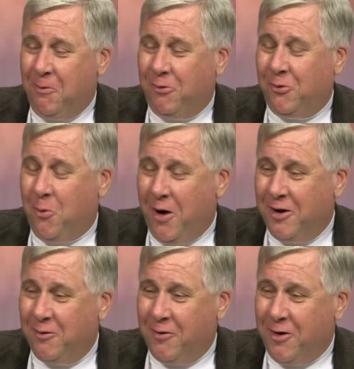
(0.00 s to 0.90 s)
was quite
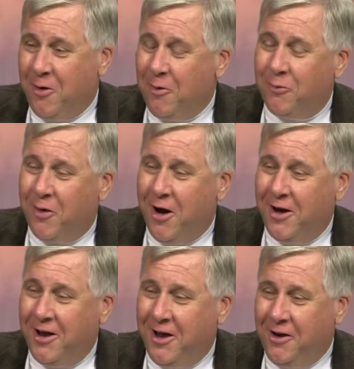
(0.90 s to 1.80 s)
an event on
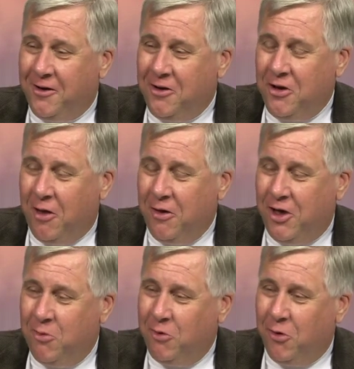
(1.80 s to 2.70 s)
Friday, and I
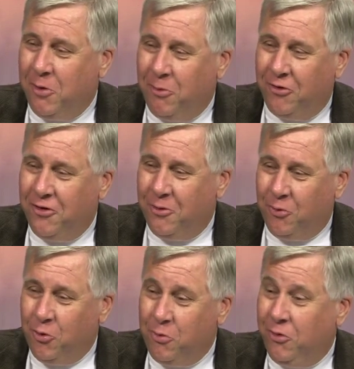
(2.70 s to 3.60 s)
think you were the only person in the
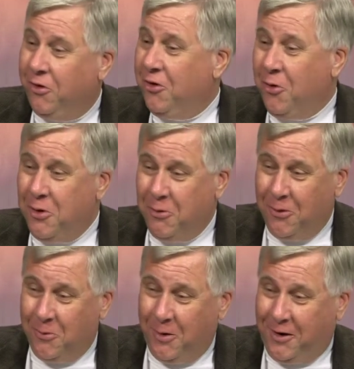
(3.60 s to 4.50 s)
room who didn't know you were
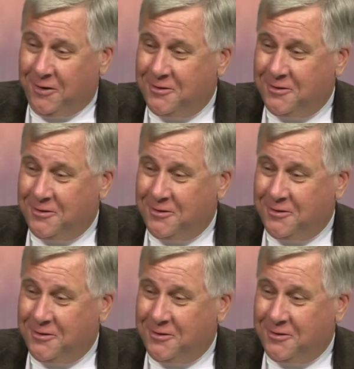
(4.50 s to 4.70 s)
going to win.